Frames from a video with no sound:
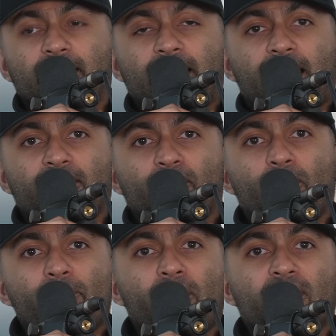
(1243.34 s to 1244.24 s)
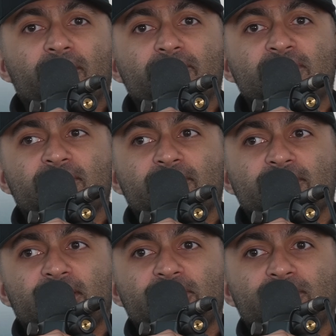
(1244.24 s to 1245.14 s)
And I don't know what part of
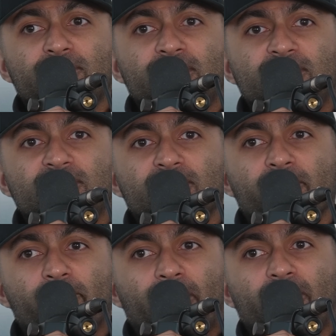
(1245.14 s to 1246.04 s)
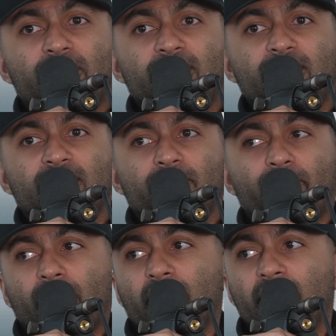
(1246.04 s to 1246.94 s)
civilization means burying,
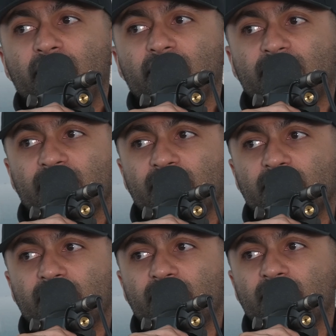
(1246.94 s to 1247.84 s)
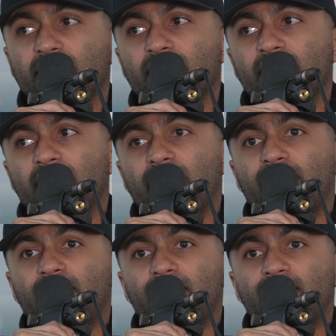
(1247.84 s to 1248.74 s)
burning, killing,
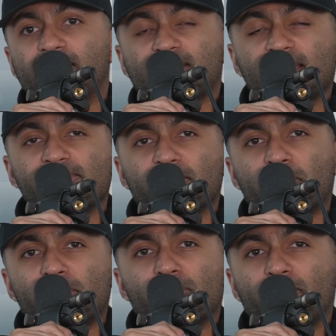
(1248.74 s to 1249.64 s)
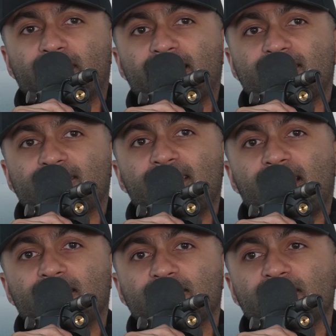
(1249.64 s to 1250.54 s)
and enslaving people, but that's
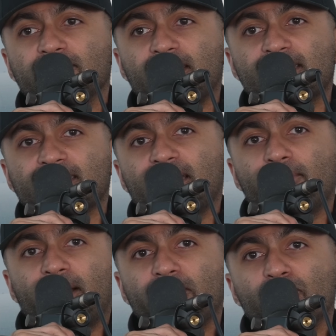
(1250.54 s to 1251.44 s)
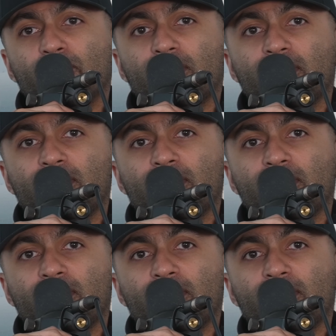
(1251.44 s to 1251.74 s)
not civilizing anybody. You